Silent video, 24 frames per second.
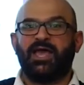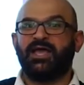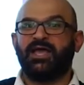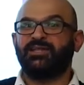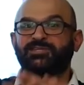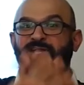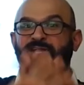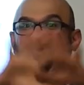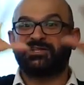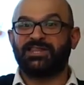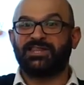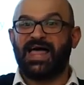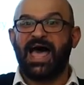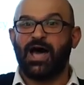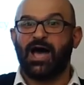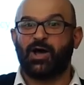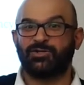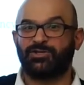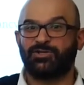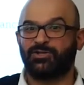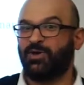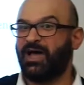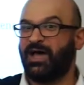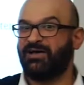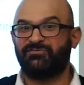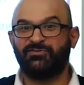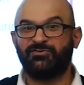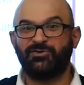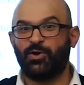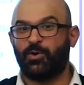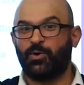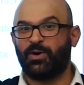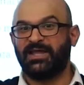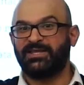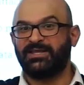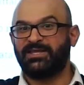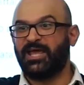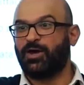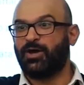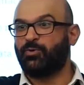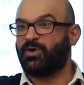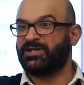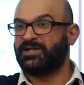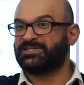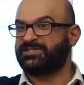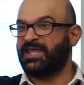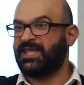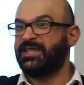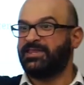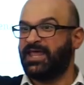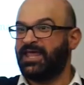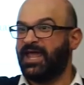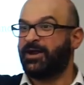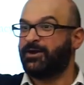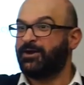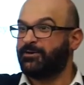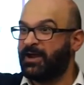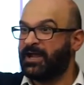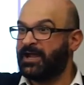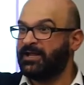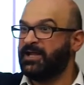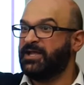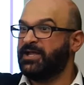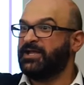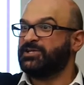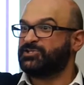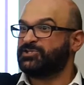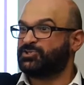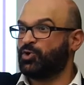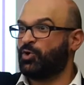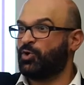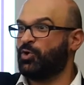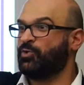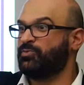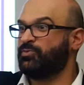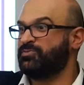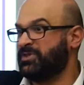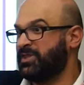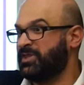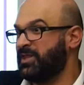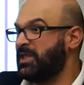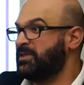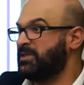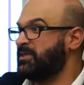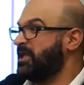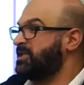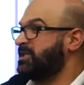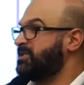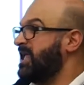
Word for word: It's a cloud. You have no idea what's in there, right? So the, the